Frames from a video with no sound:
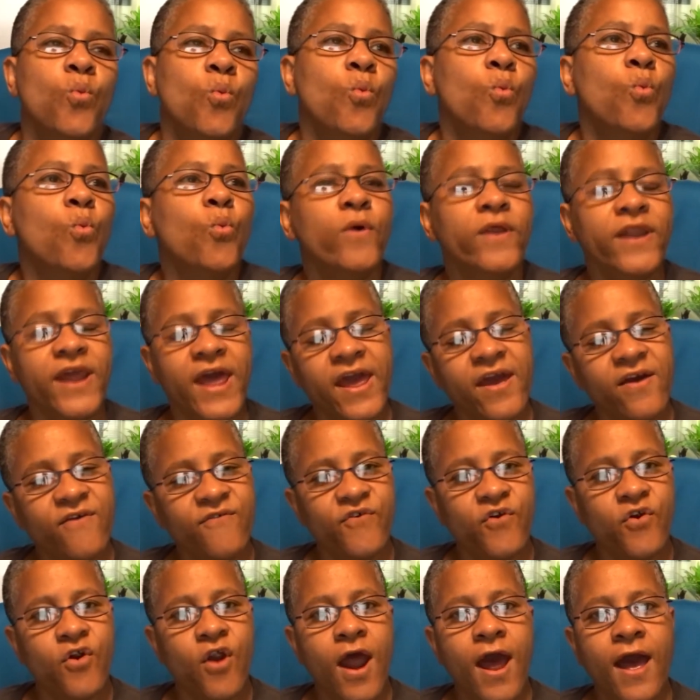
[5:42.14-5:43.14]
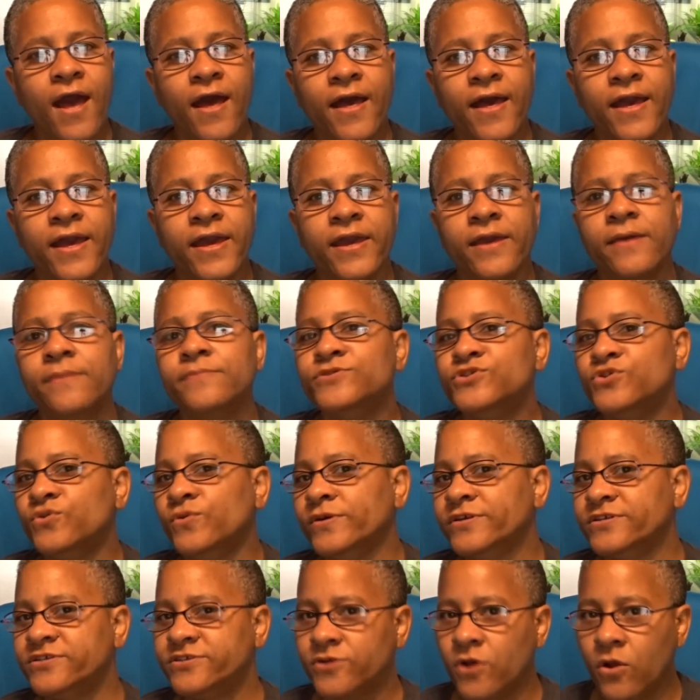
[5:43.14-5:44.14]
whenever I am
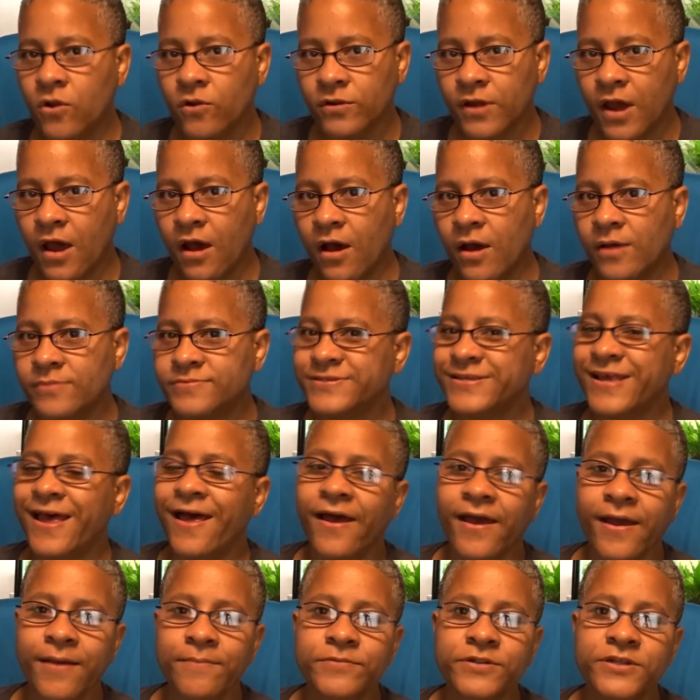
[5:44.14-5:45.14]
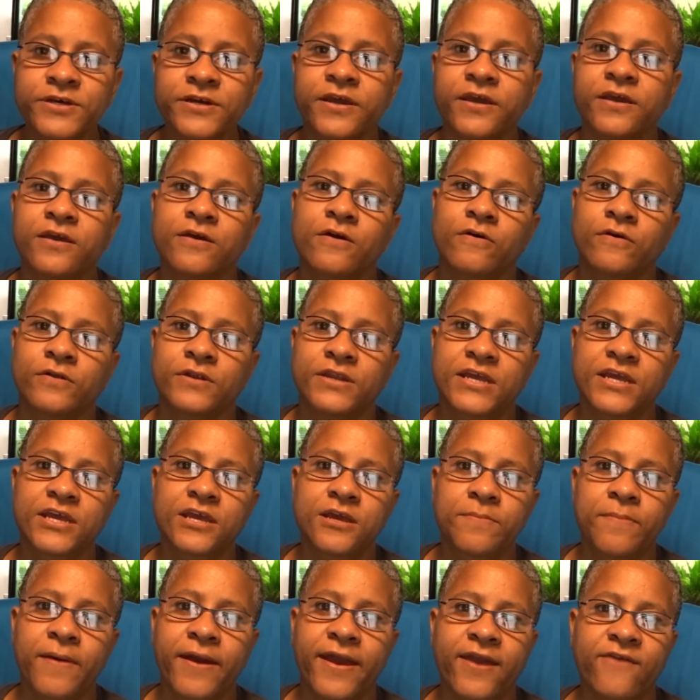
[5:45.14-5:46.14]
doing sold comps, I'm looking on
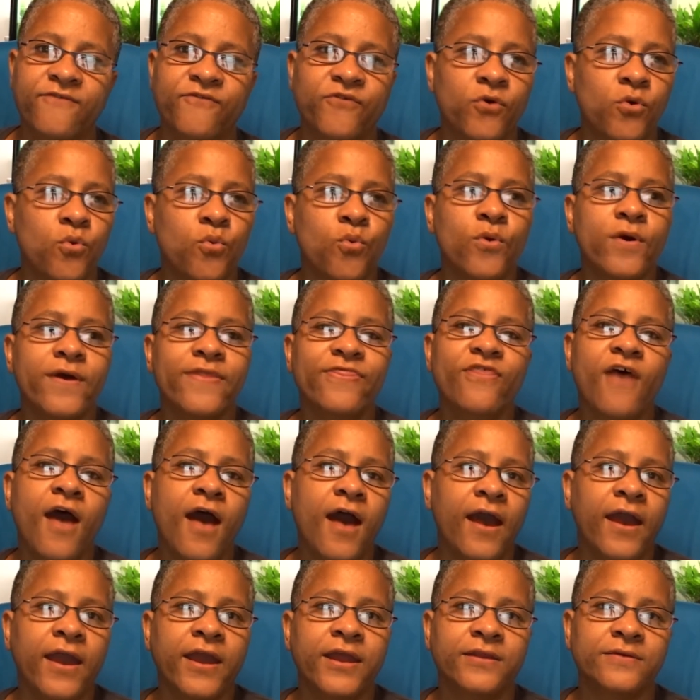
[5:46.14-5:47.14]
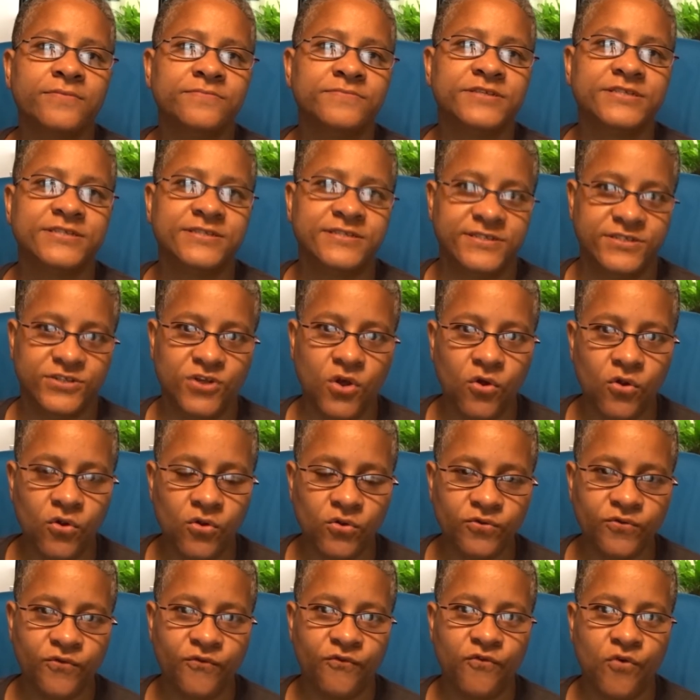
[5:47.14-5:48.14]
eBay for what the item's
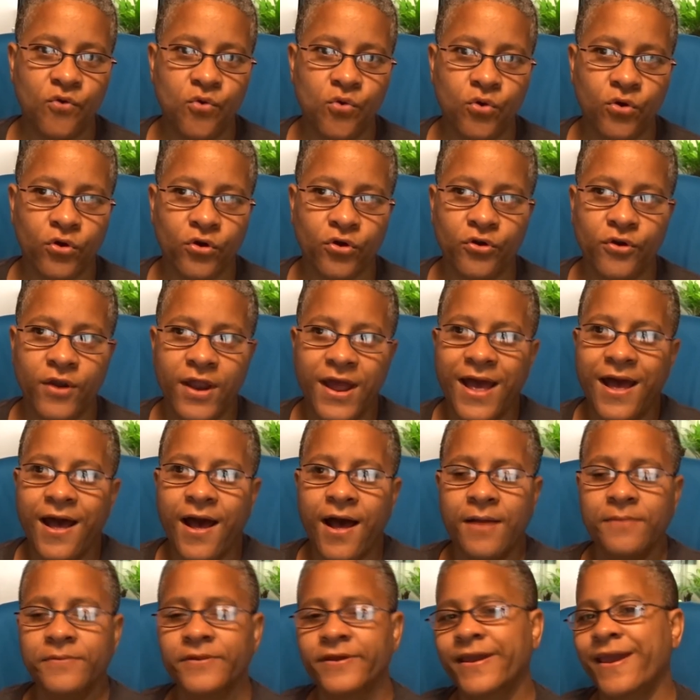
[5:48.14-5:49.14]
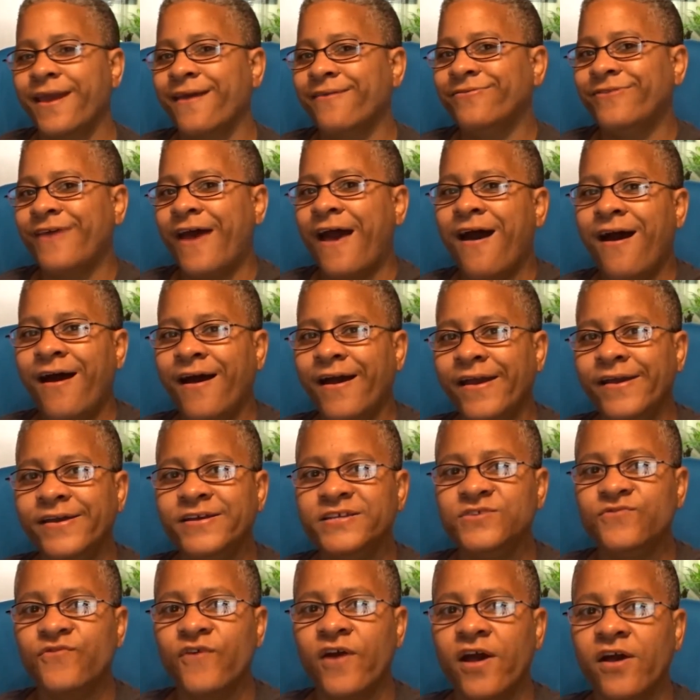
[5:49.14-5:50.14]
sold for. I'm looking at the
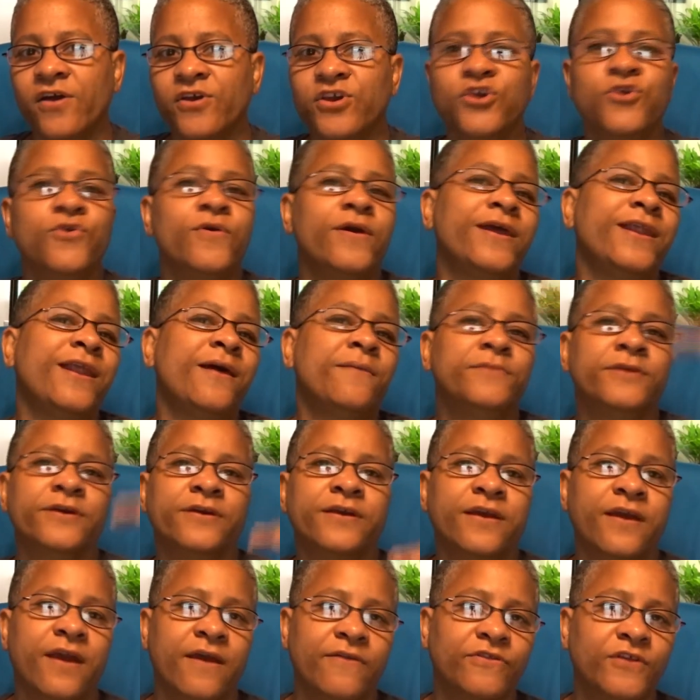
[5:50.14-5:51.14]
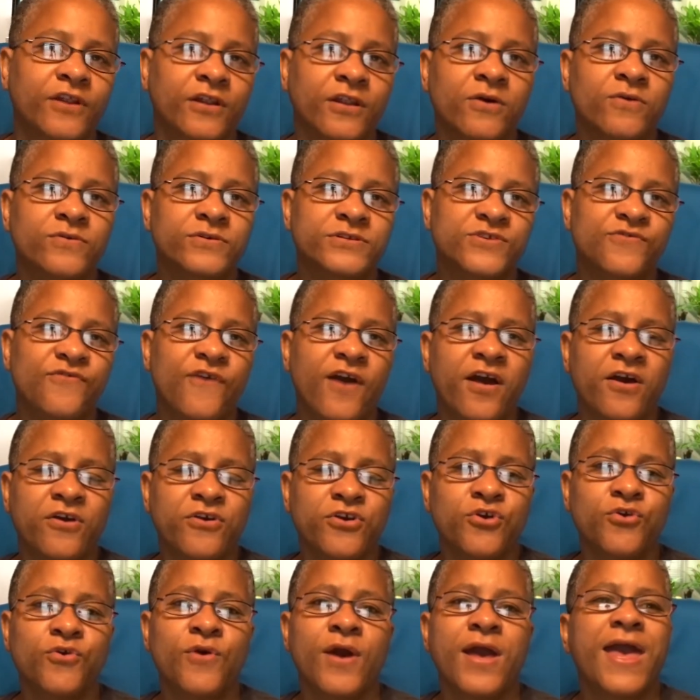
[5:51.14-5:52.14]
highest value and I'm looking at the lowest
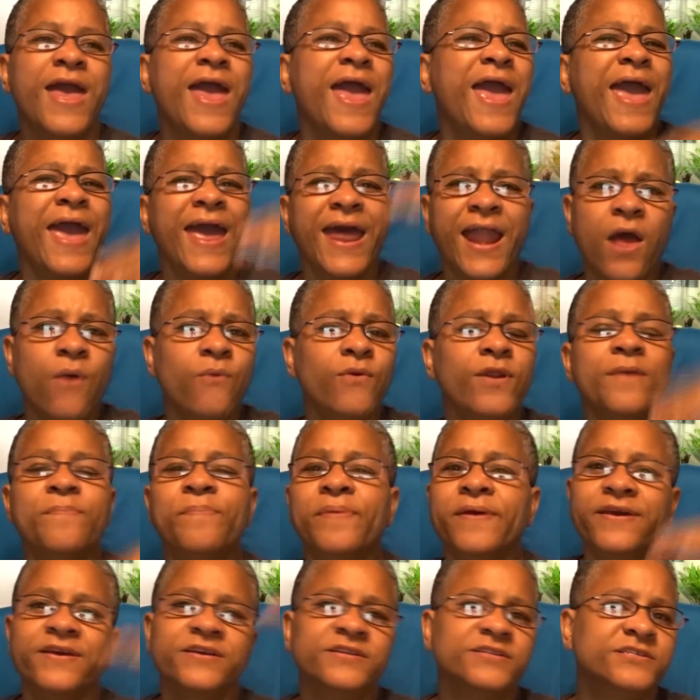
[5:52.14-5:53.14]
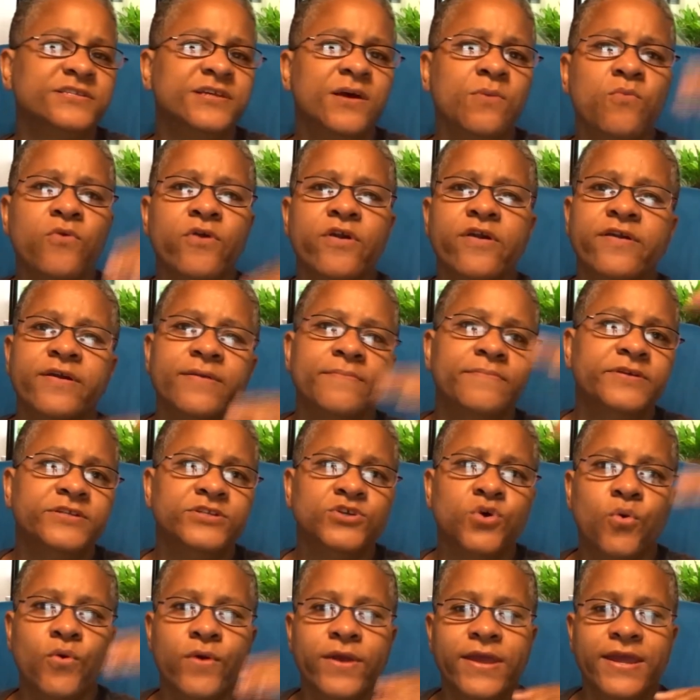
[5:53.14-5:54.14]
value. And I want to pick it somewhere in
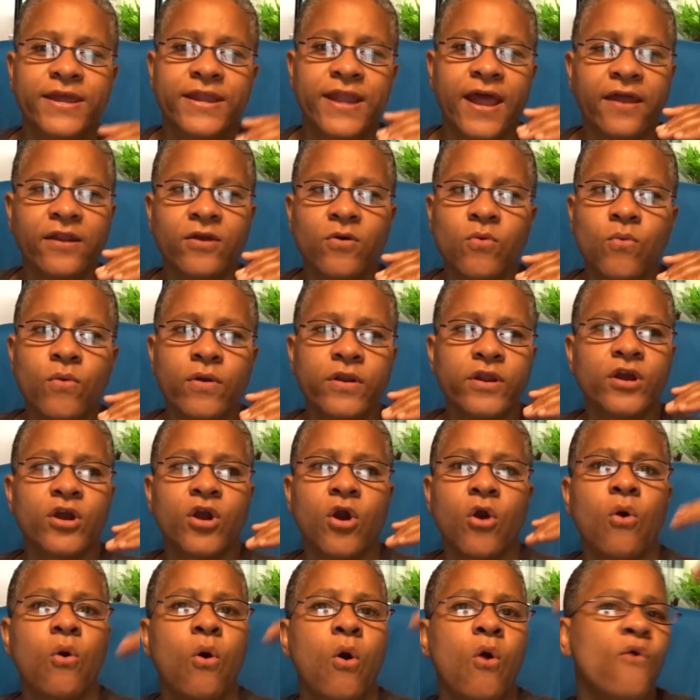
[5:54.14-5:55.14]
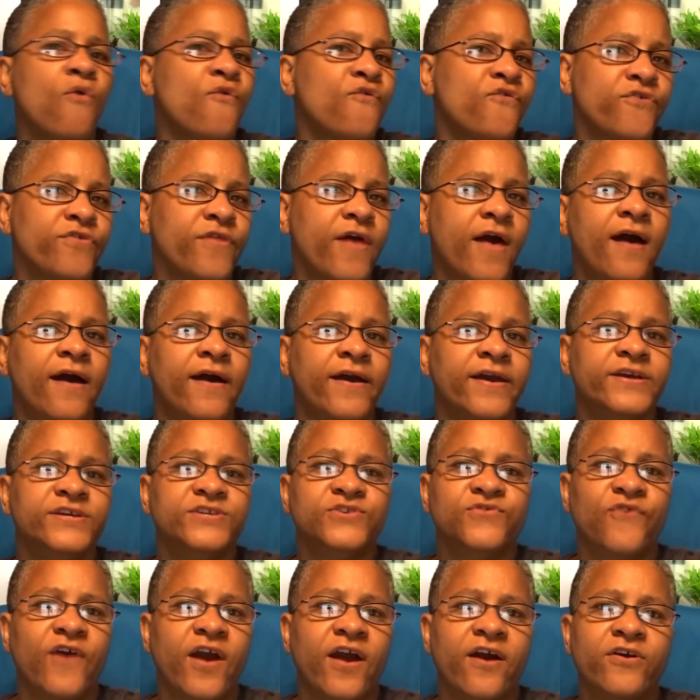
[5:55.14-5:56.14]
between. I don't want to go over the
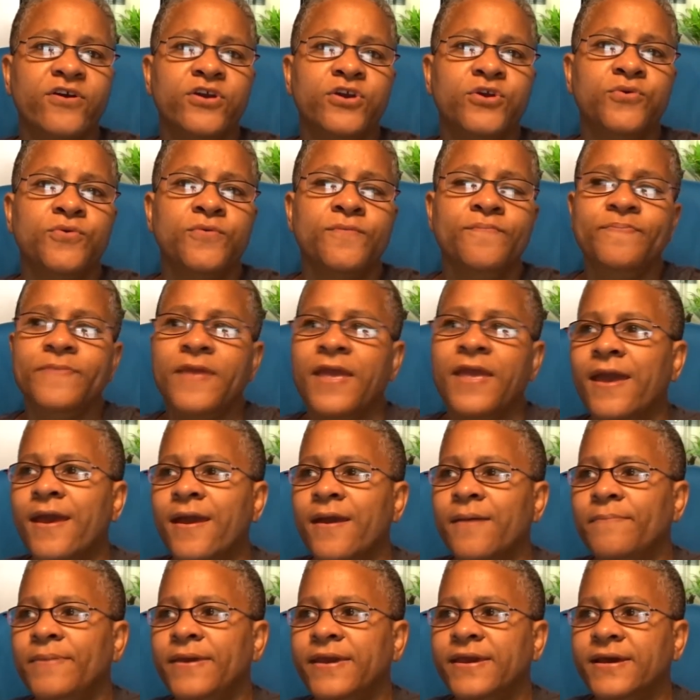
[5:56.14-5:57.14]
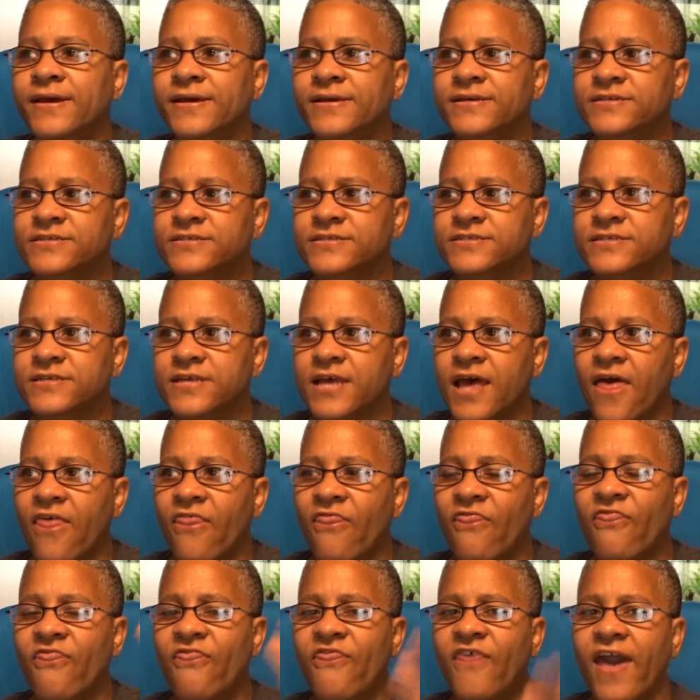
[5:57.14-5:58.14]
highest value because
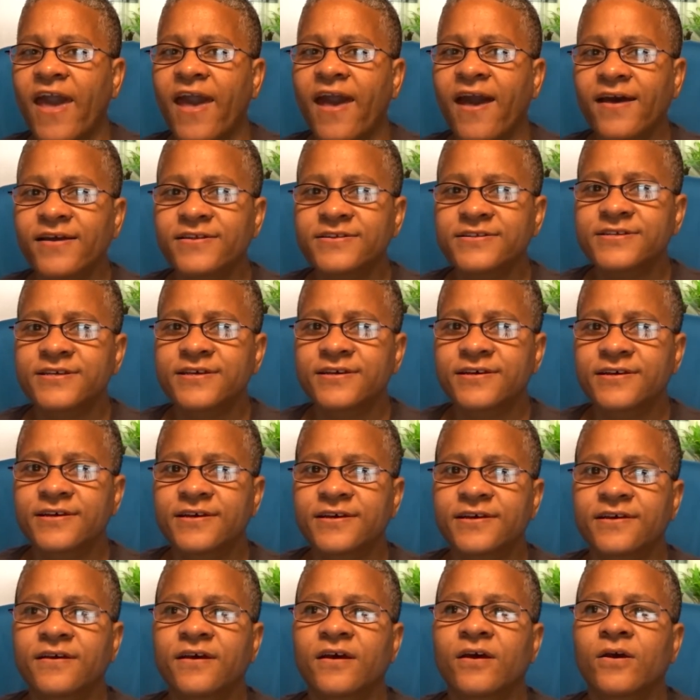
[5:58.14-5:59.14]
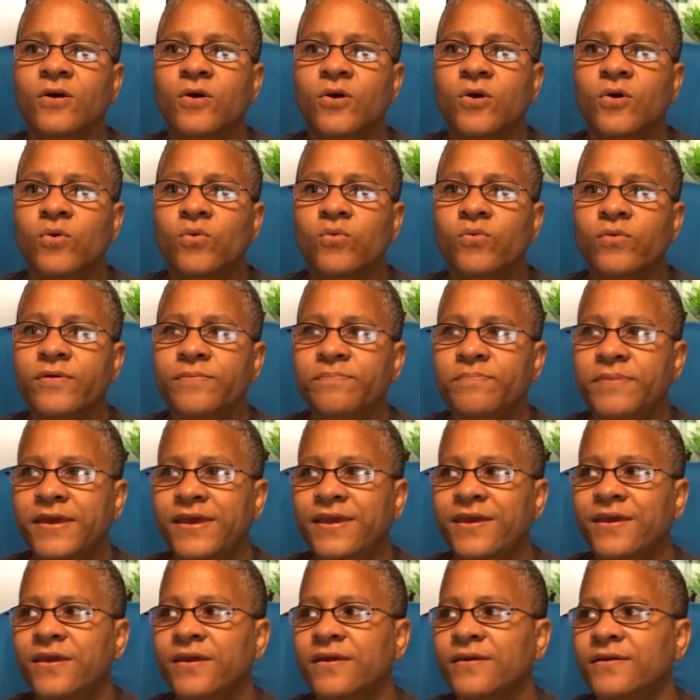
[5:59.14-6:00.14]
that would
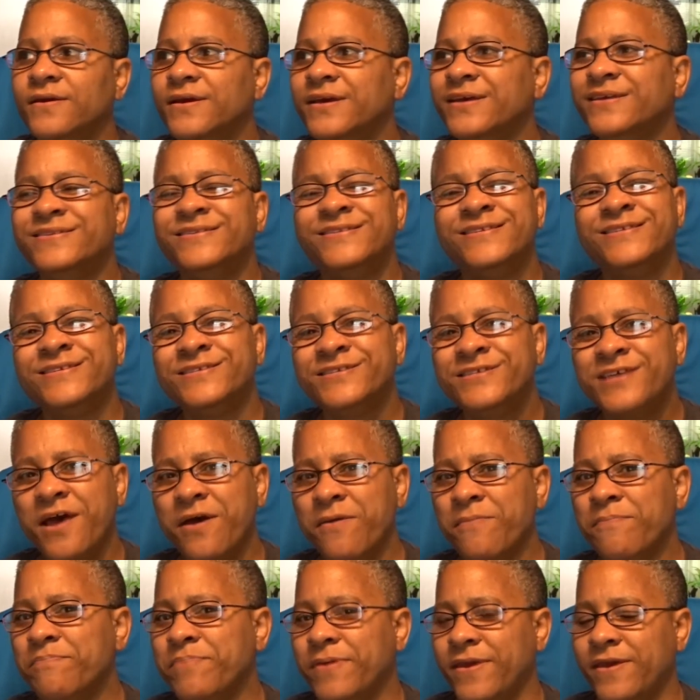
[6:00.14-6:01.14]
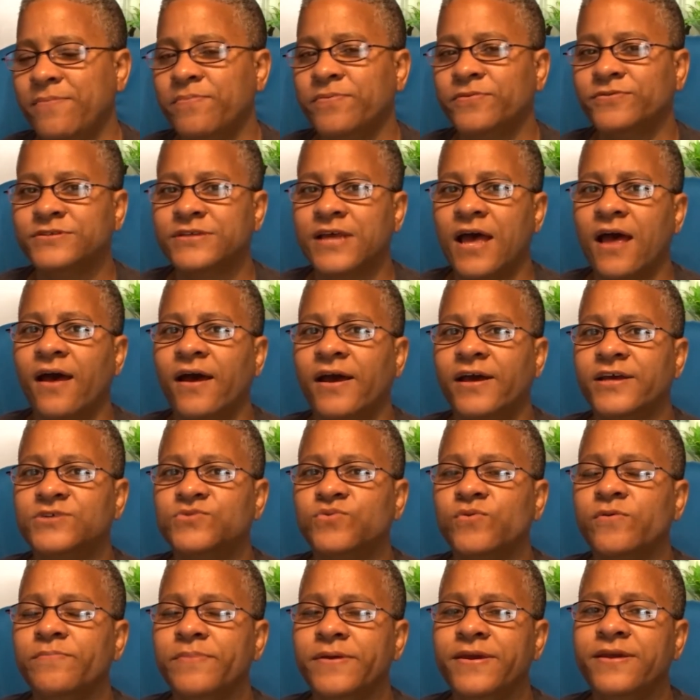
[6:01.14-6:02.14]
be, in some people's eyes,
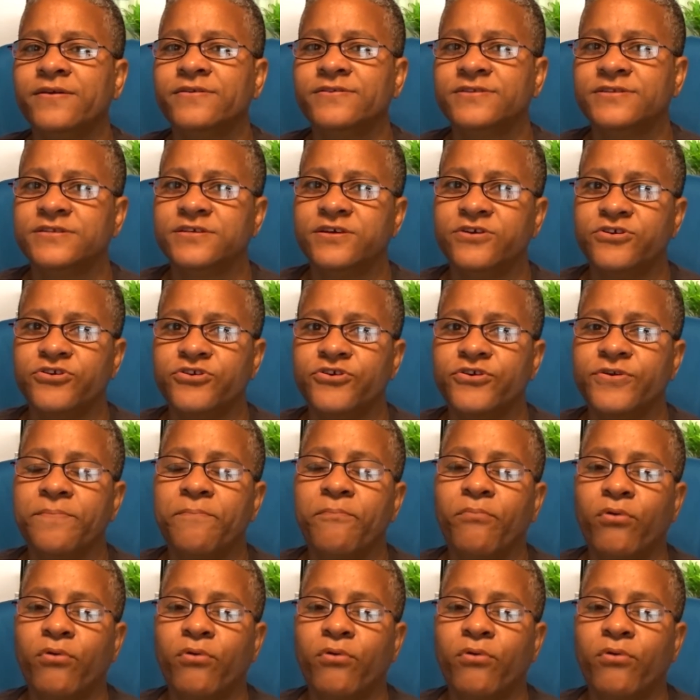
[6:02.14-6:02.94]
would be considered